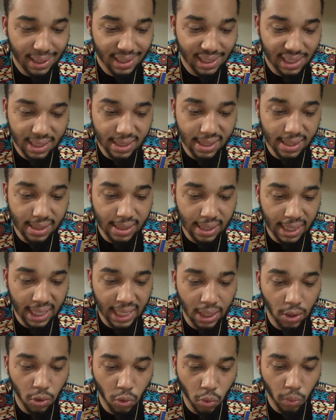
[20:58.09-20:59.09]
this is
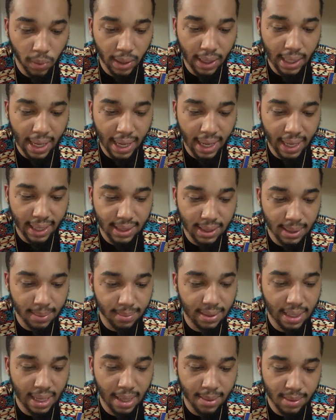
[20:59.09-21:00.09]
he whom we had
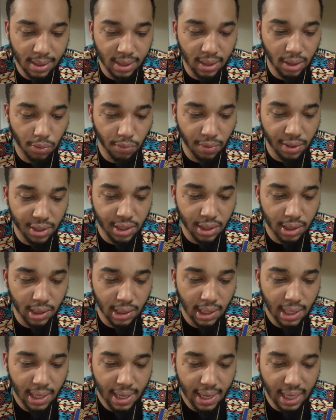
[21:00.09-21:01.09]
sometimes in derision
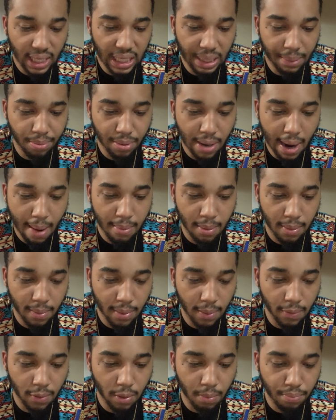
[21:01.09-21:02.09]
and a proverb
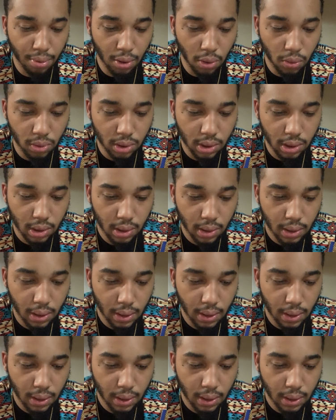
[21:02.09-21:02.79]
of reproach.